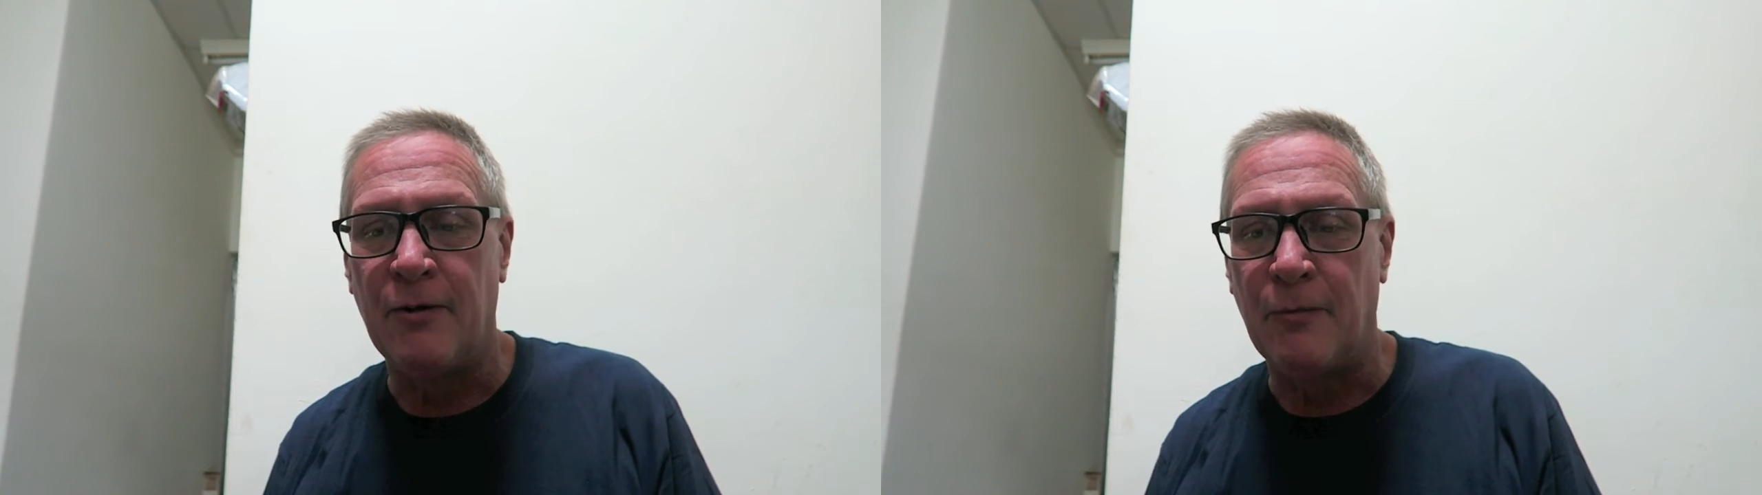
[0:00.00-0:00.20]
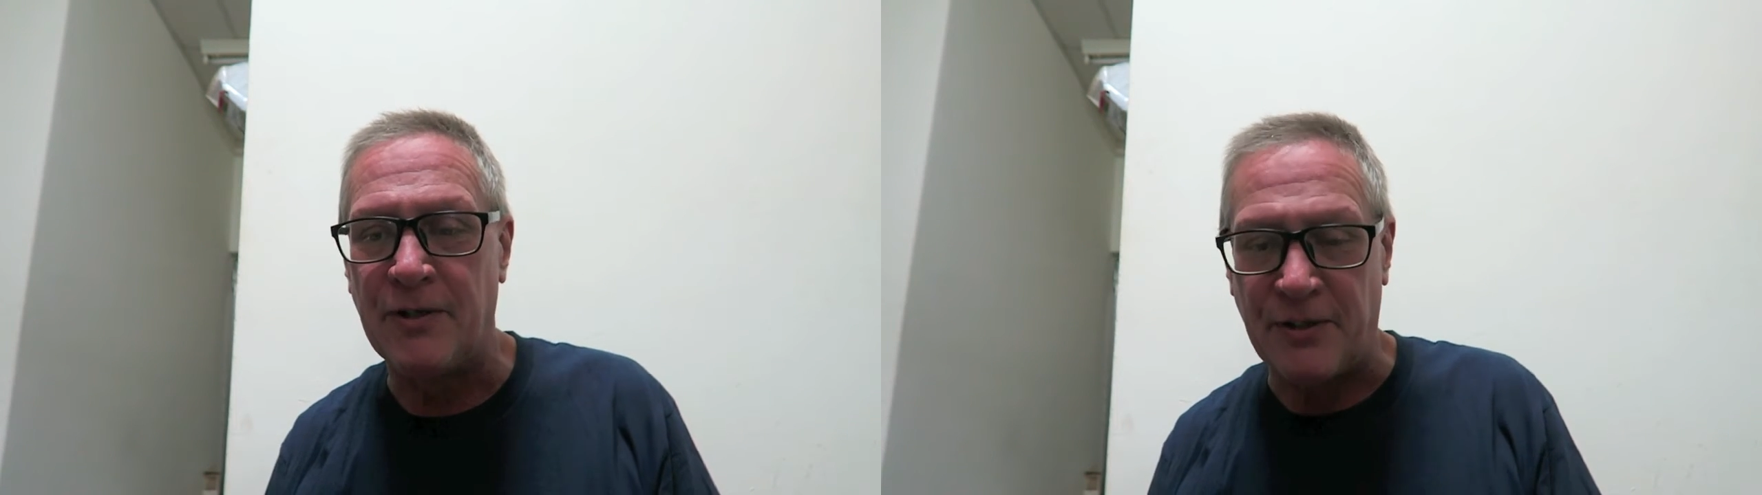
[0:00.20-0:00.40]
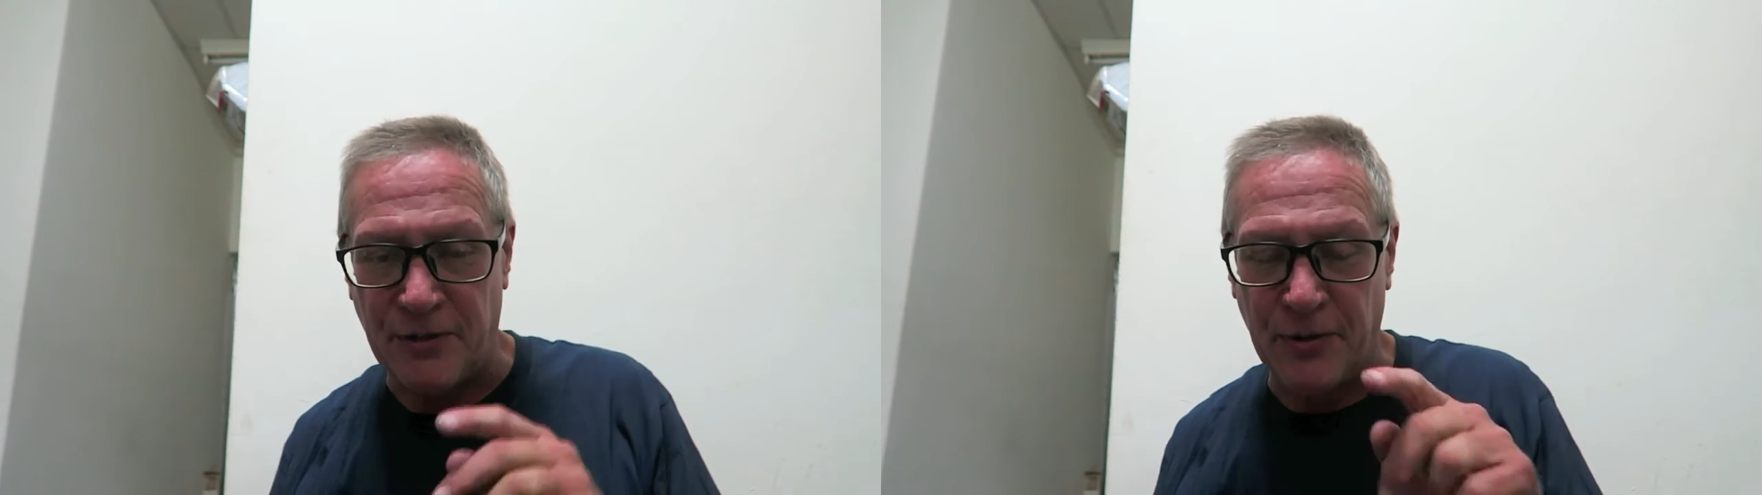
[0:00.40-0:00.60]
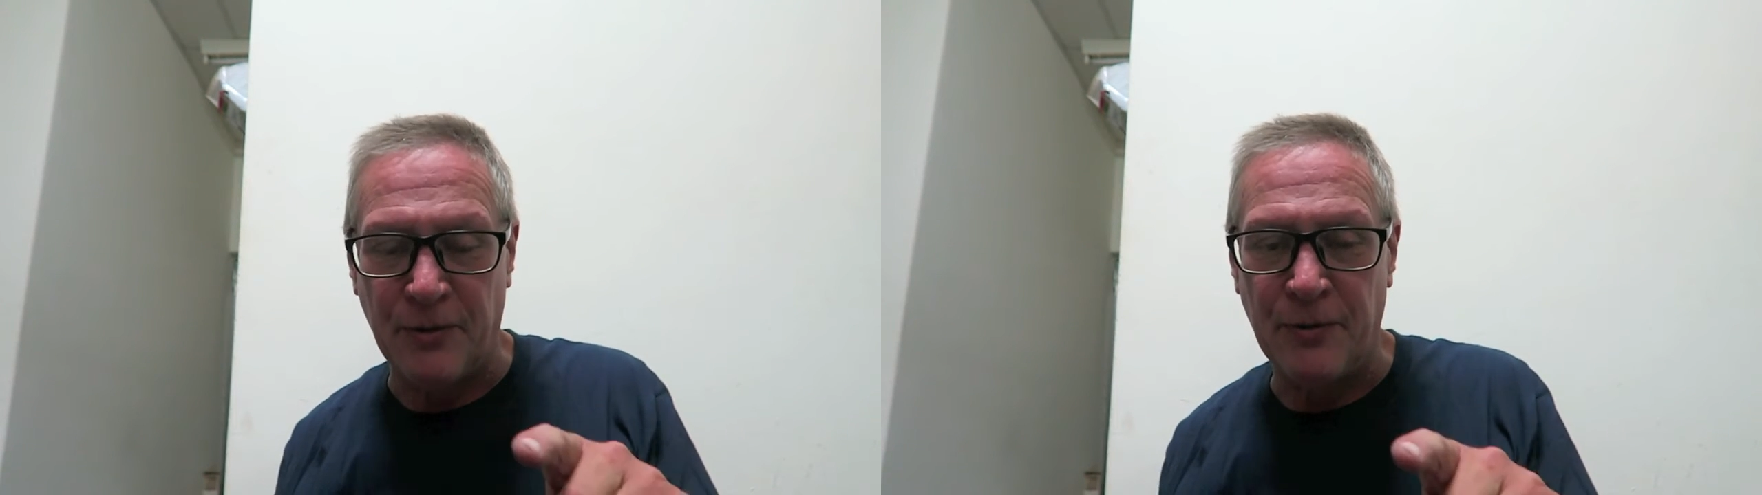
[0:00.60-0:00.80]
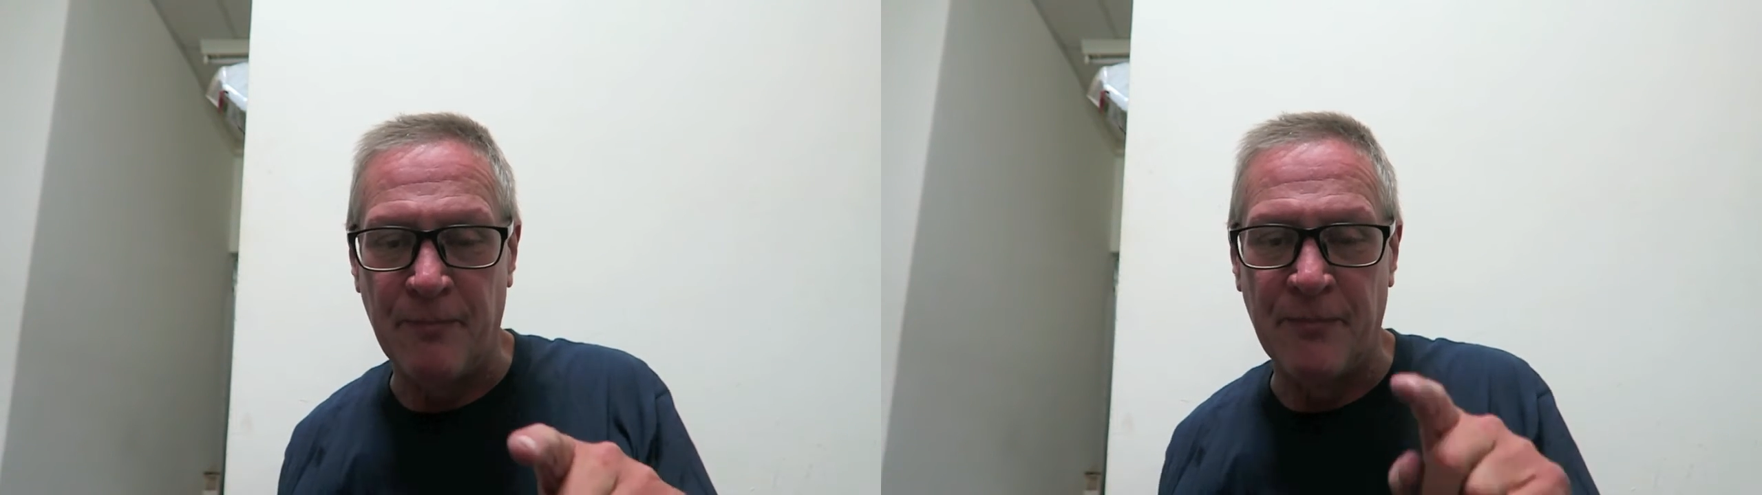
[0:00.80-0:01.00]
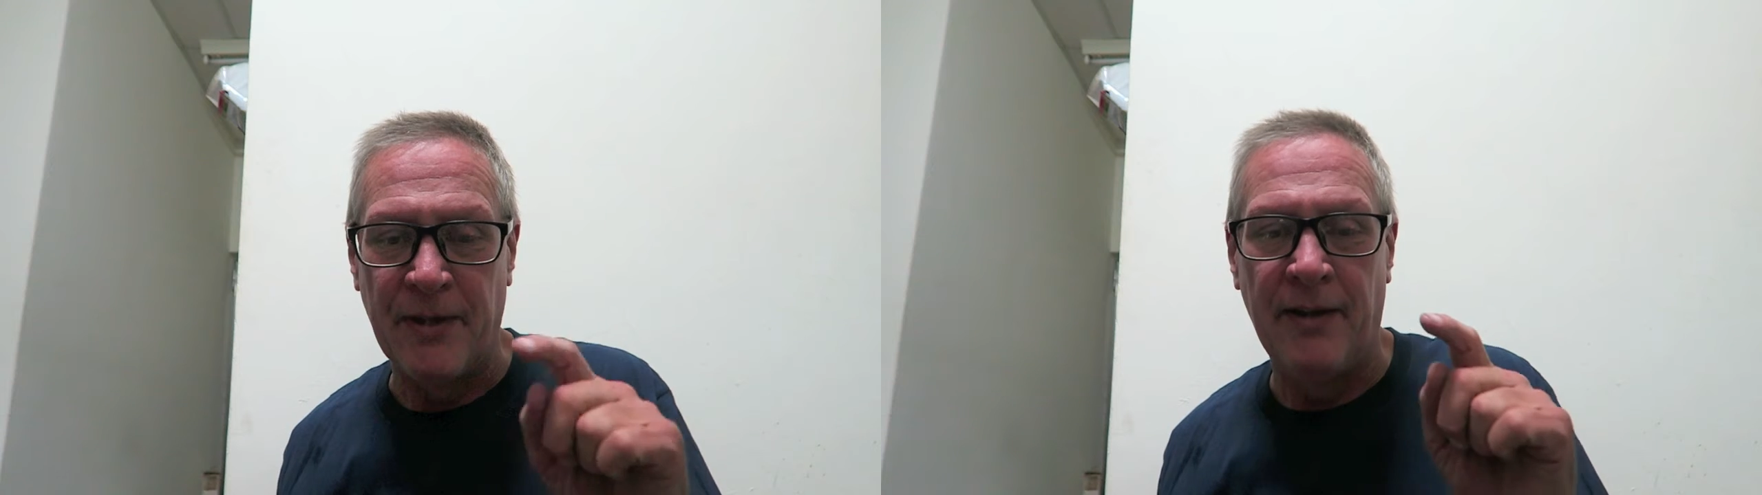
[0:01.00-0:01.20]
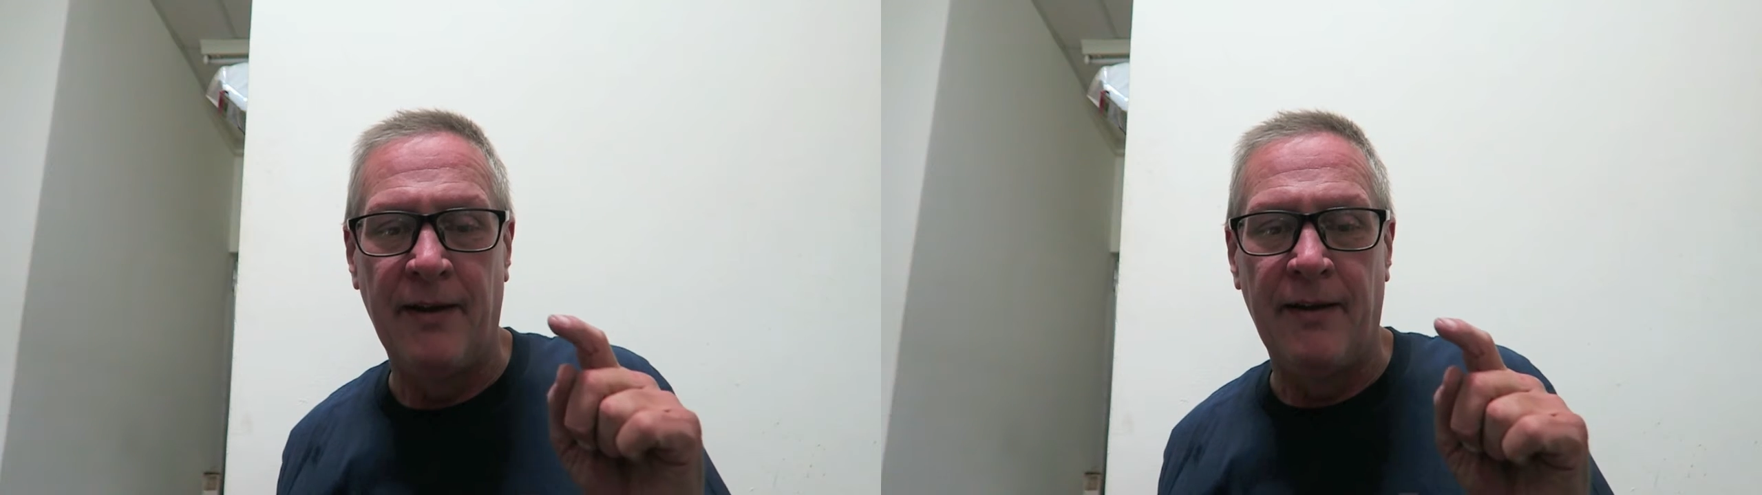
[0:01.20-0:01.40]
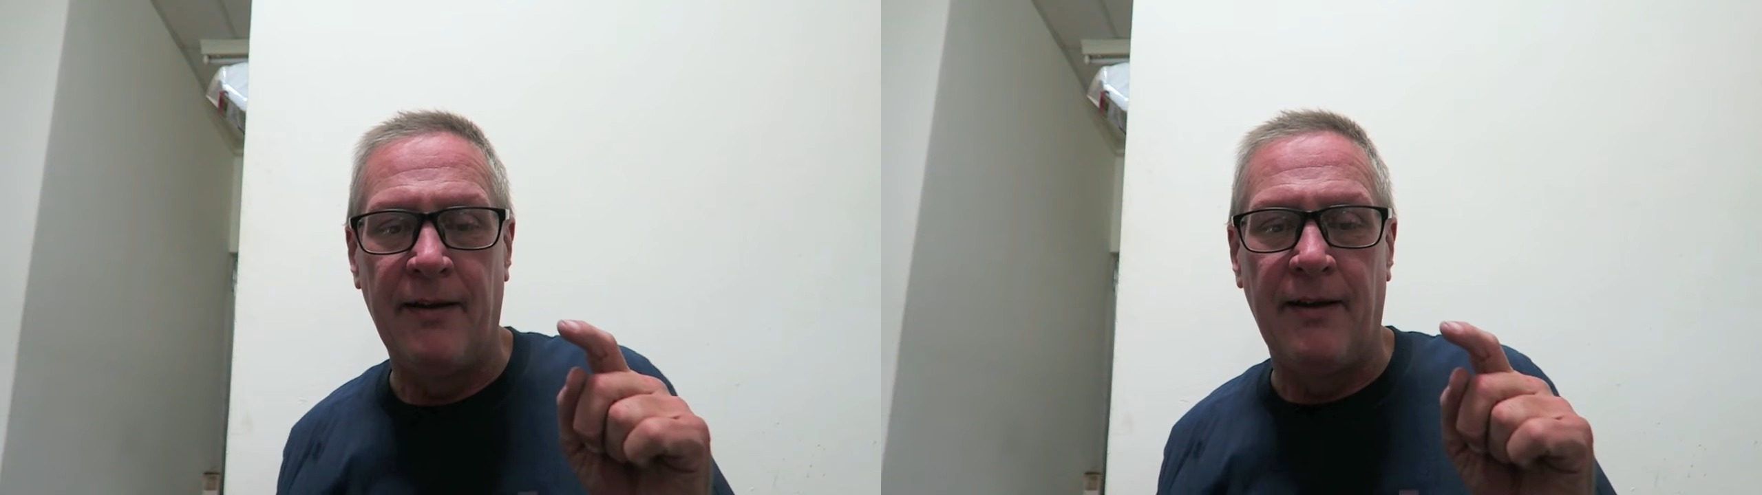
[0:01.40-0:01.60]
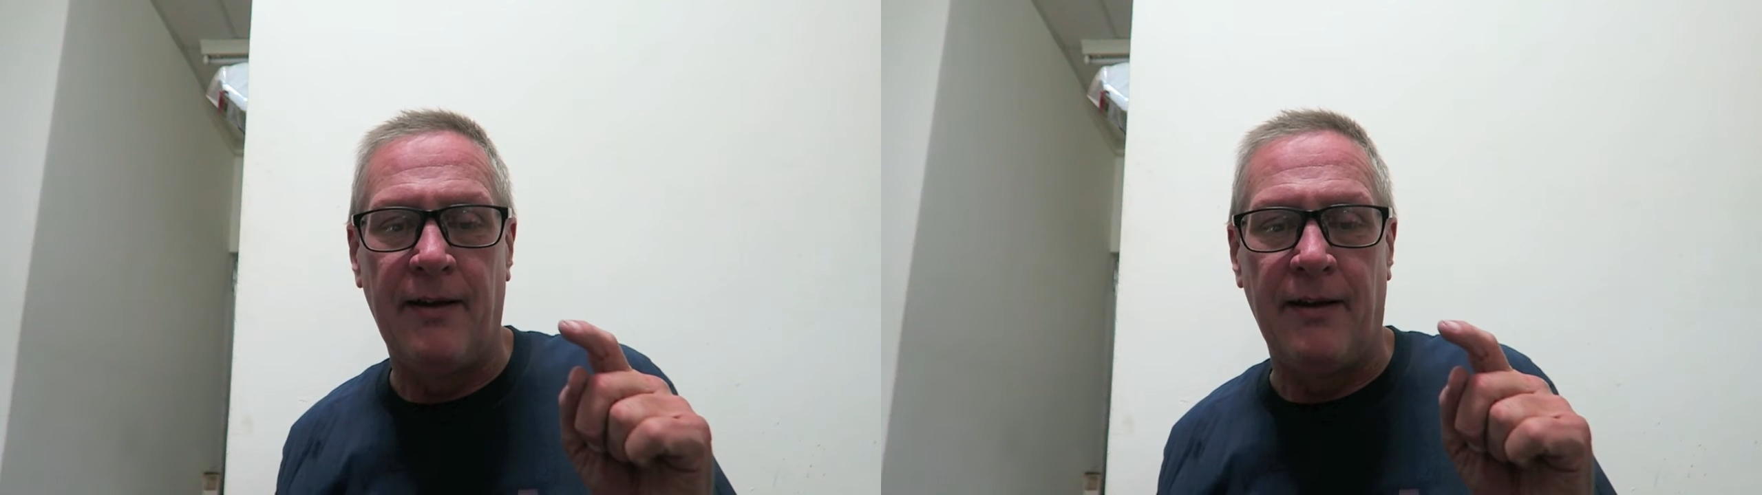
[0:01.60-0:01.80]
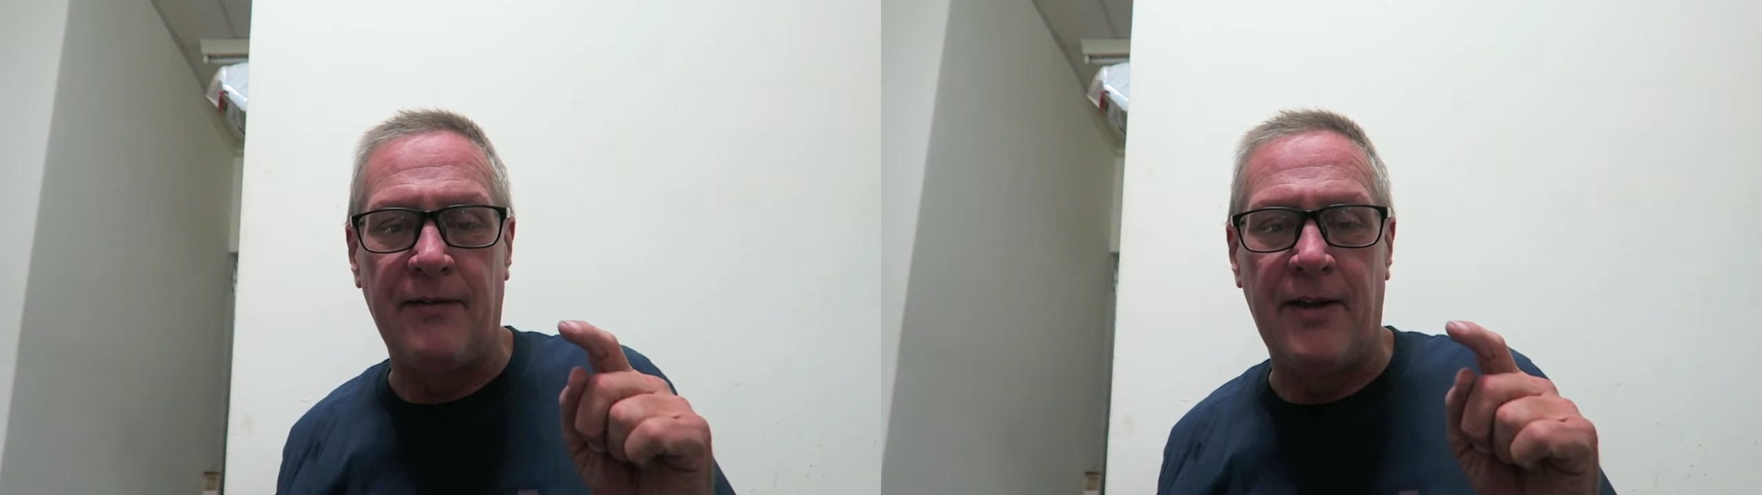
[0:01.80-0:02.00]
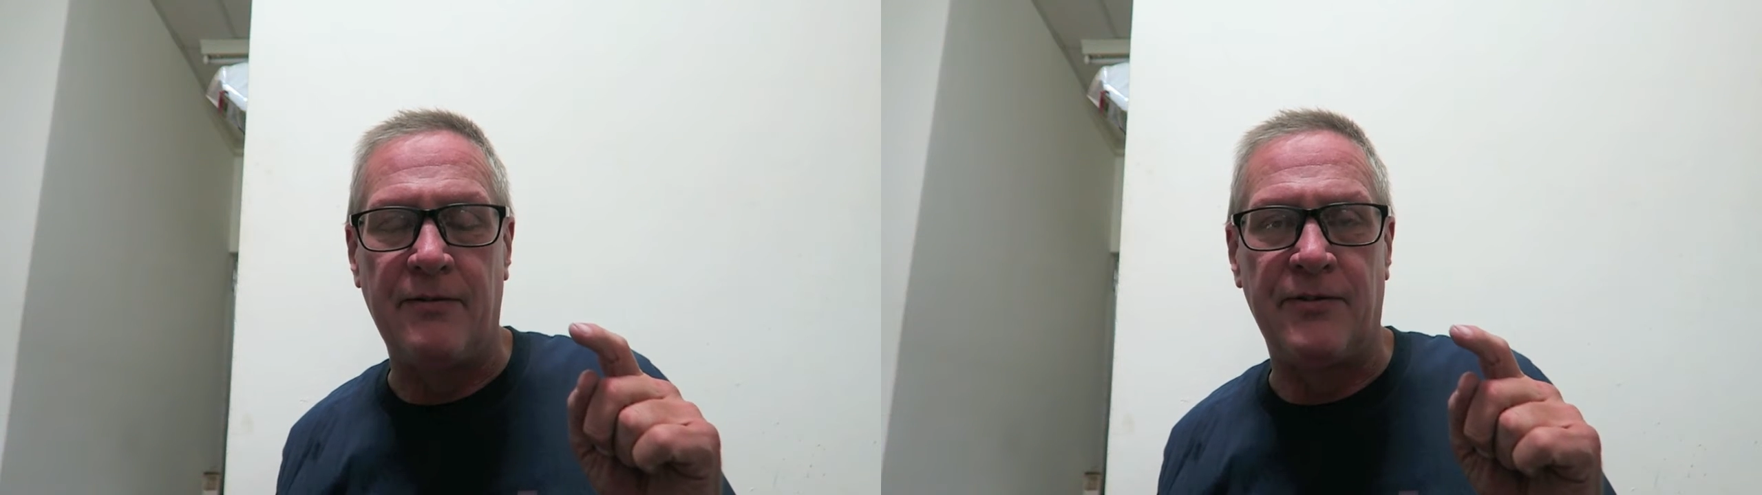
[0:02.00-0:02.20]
Went to 2, and then